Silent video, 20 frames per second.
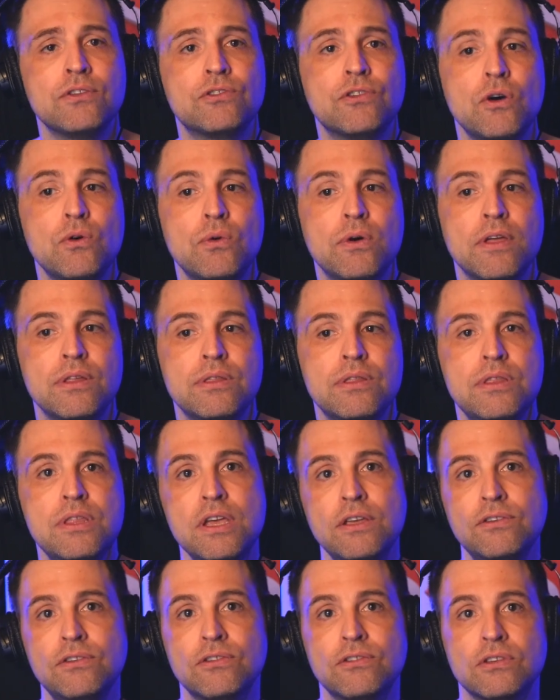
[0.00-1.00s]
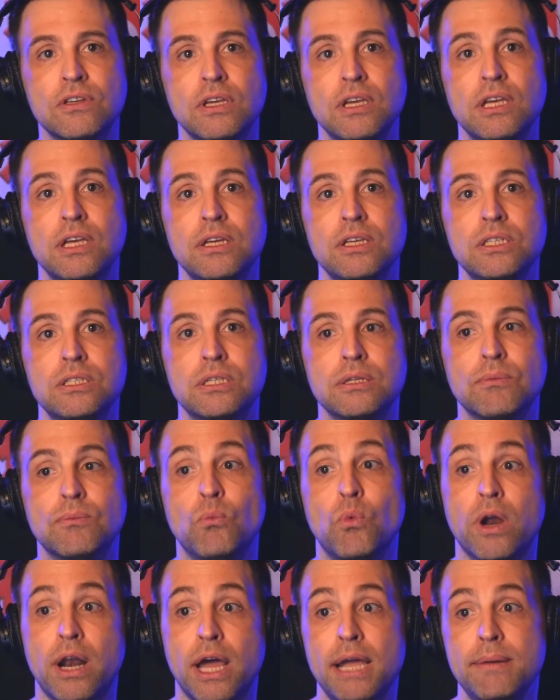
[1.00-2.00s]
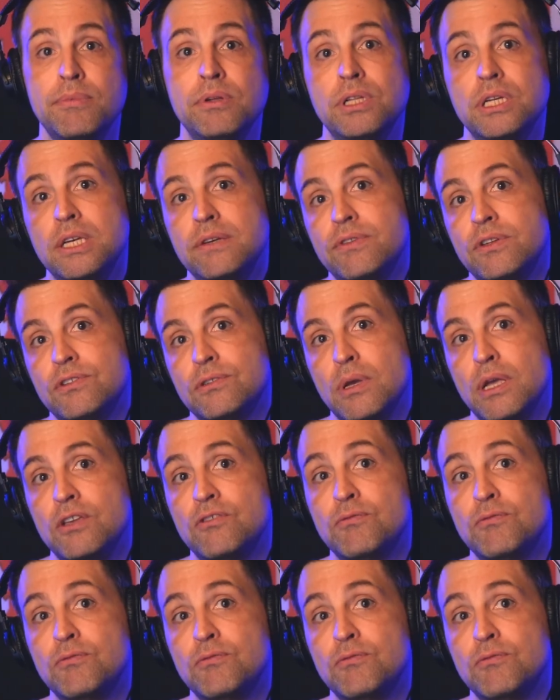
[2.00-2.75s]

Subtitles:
So this is what I believe is